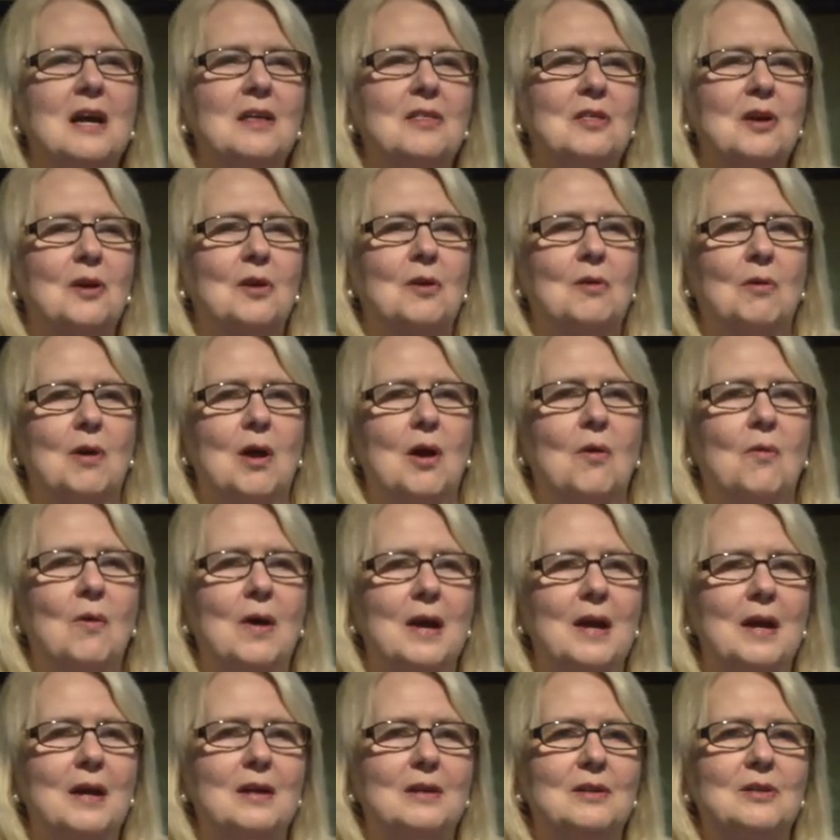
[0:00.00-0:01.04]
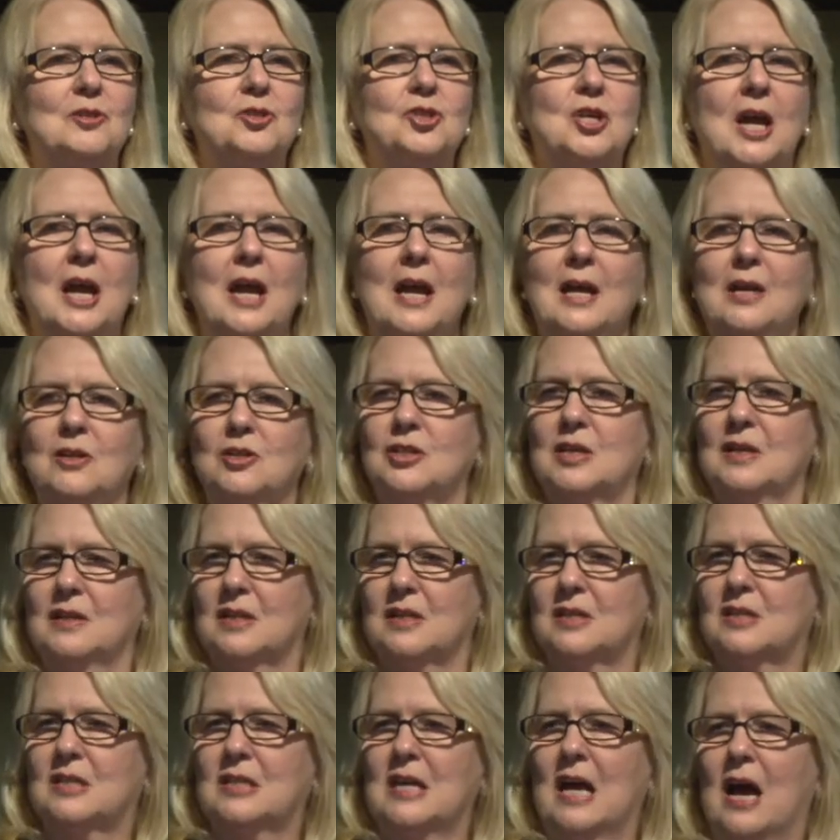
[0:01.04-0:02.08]
the growing change in
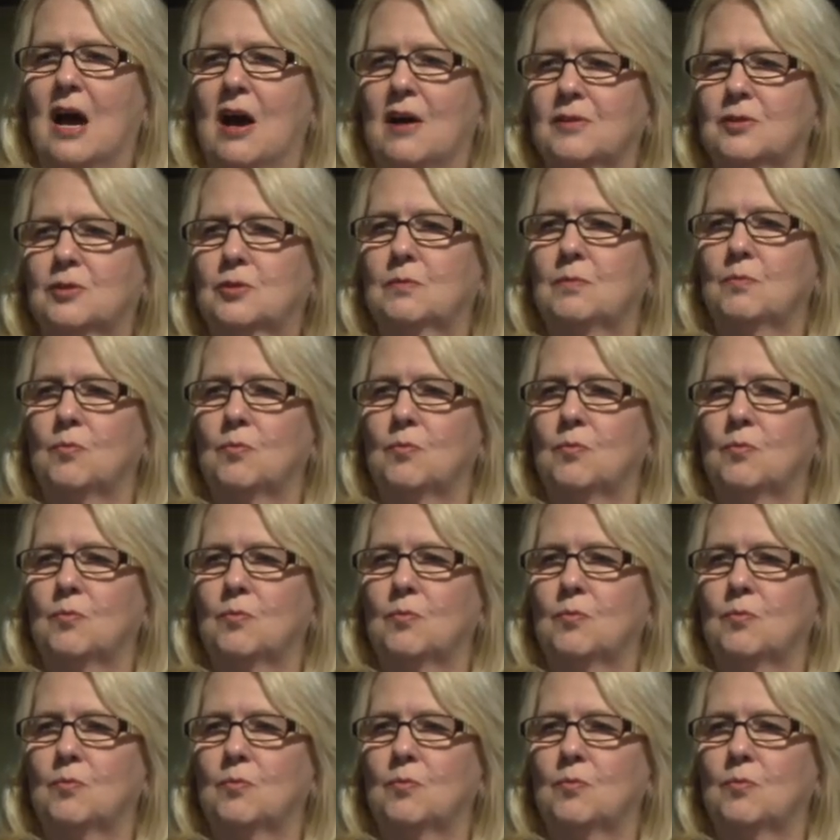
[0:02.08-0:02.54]
the South